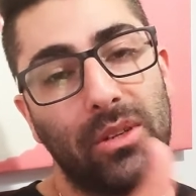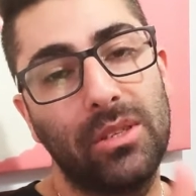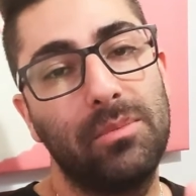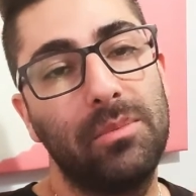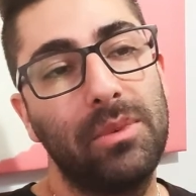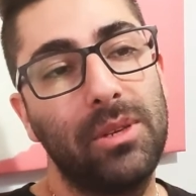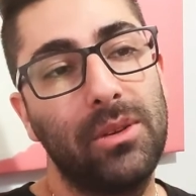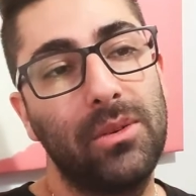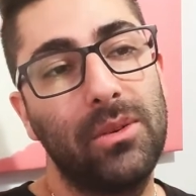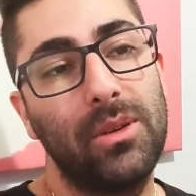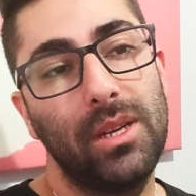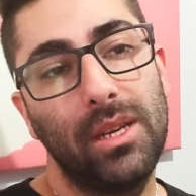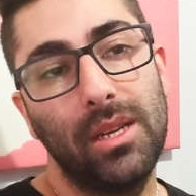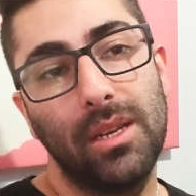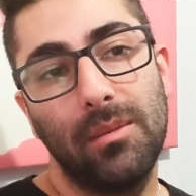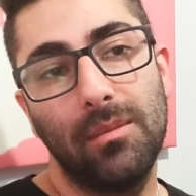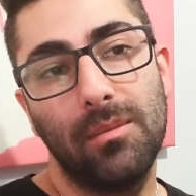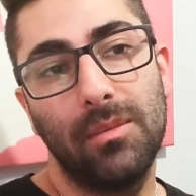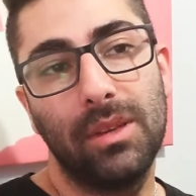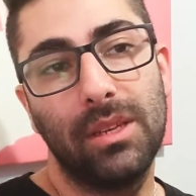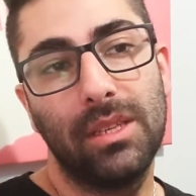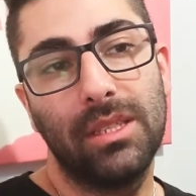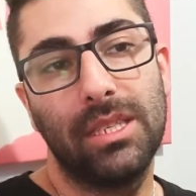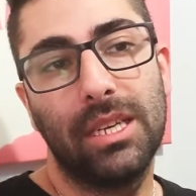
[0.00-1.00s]
Krispy Kreme
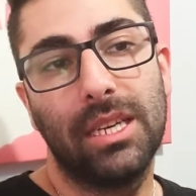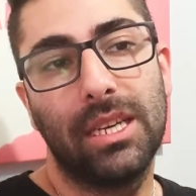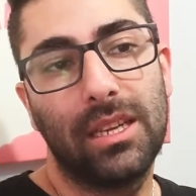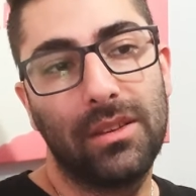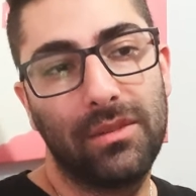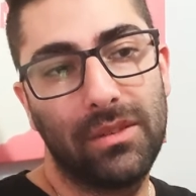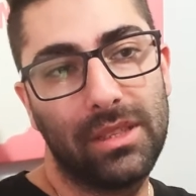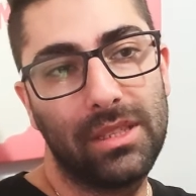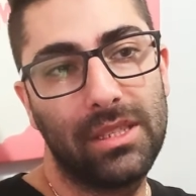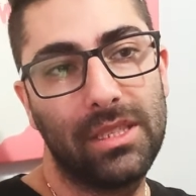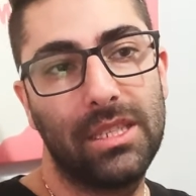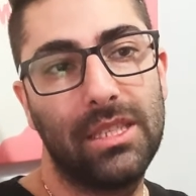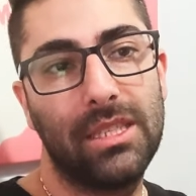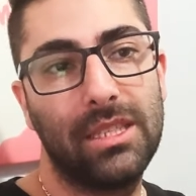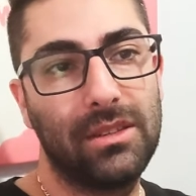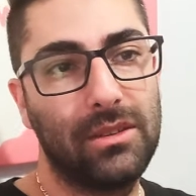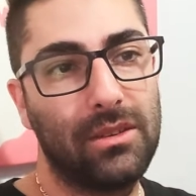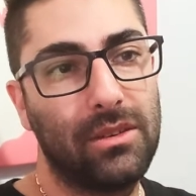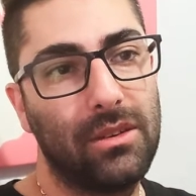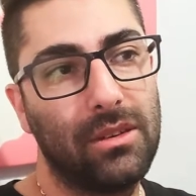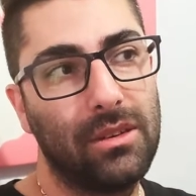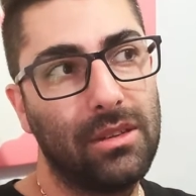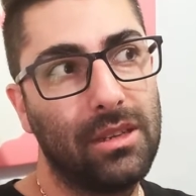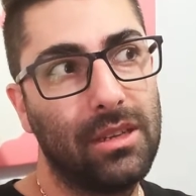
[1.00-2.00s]
is that if it sits
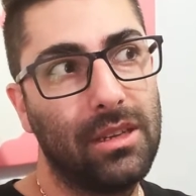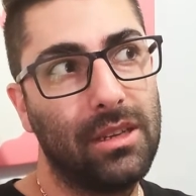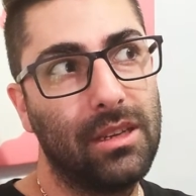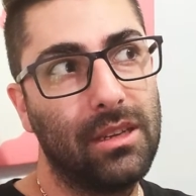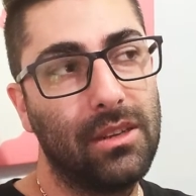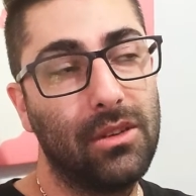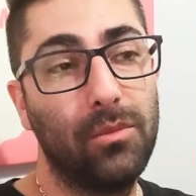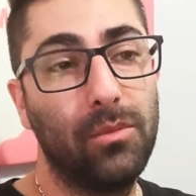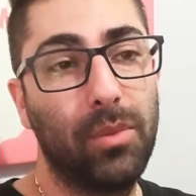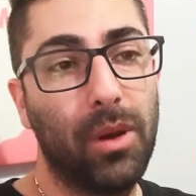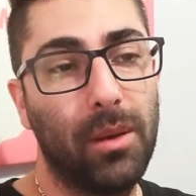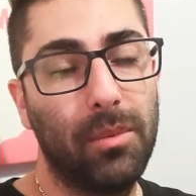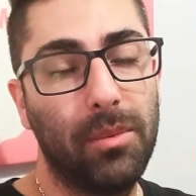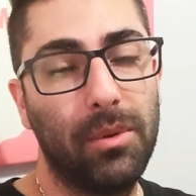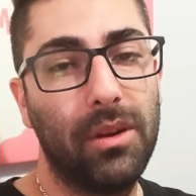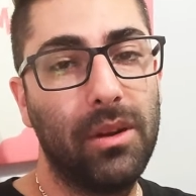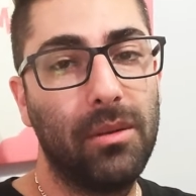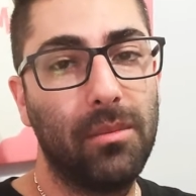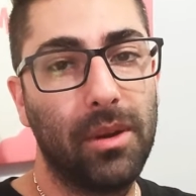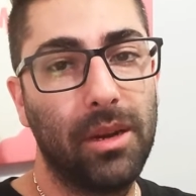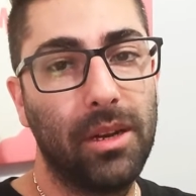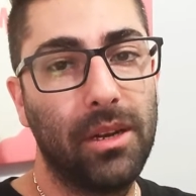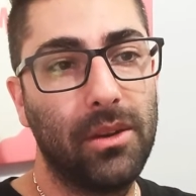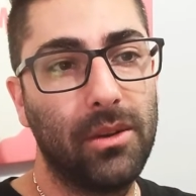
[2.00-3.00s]
there all day, you pop it in
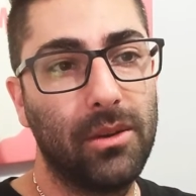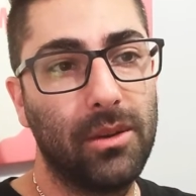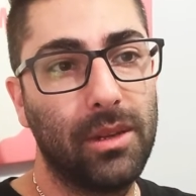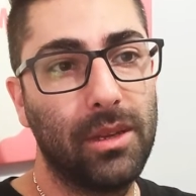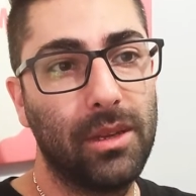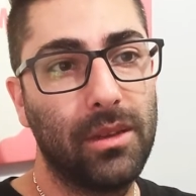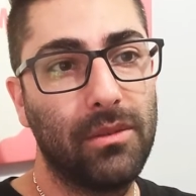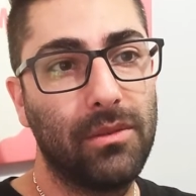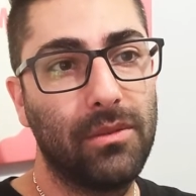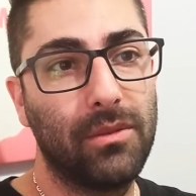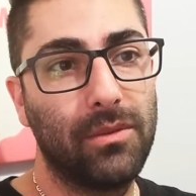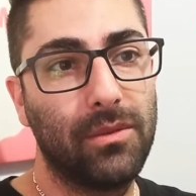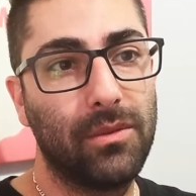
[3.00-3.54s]
the microwave